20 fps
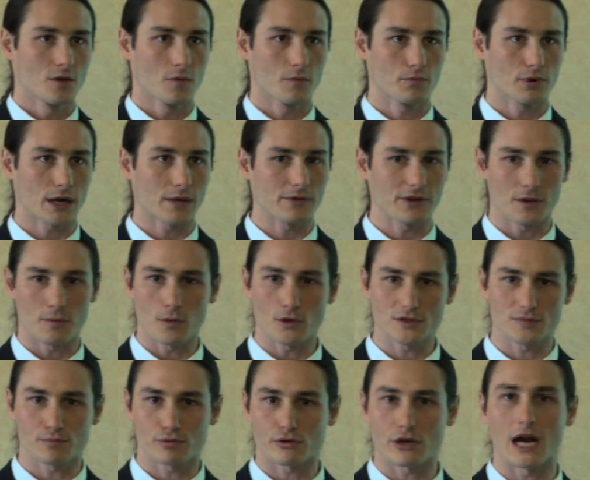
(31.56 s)
probably the
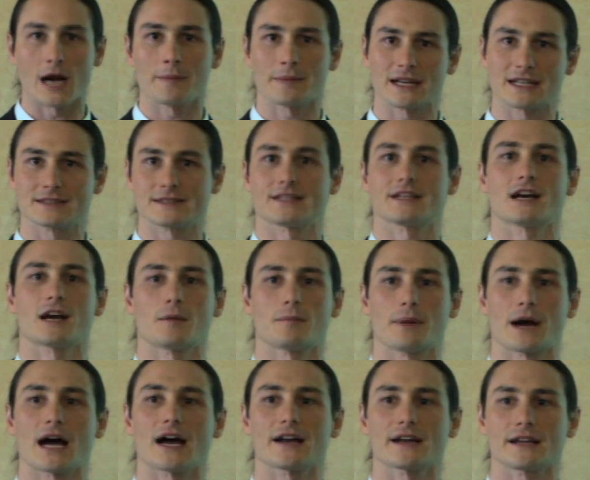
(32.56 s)
most prominent in our
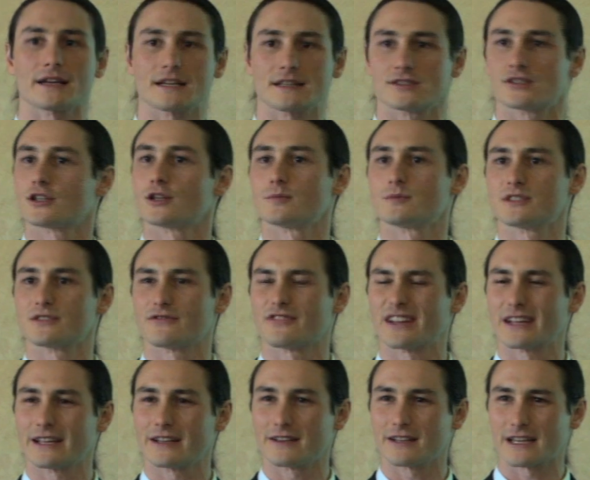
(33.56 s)
body in terms of
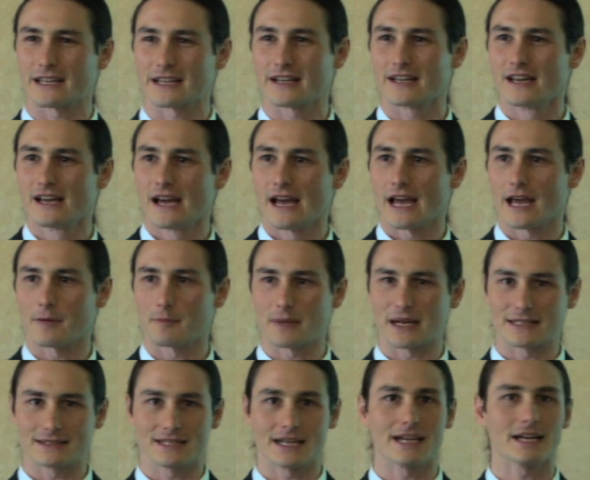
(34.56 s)
healing and
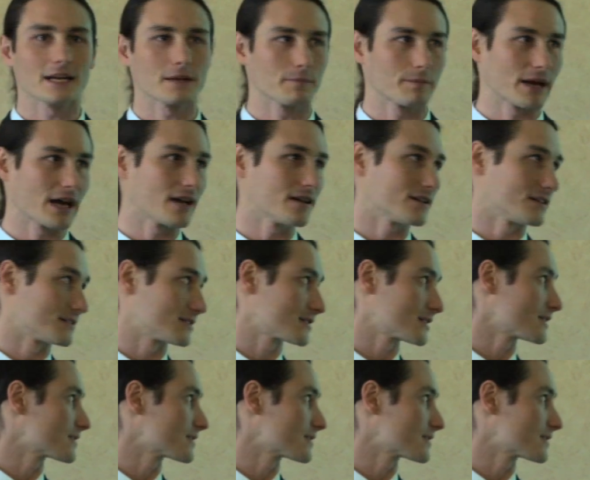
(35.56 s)
maintaining balance.